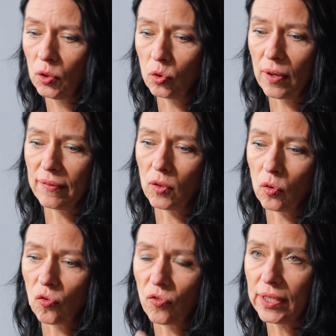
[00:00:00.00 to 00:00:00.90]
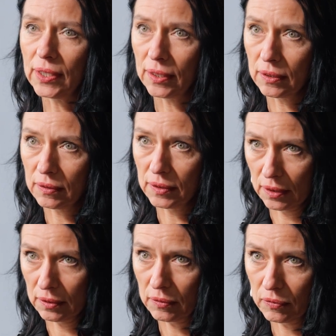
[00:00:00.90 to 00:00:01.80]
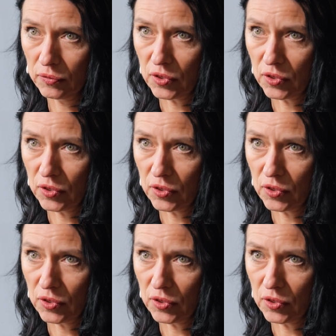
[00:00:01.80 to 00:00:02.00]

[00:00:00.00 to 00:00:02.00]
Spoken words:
you have already done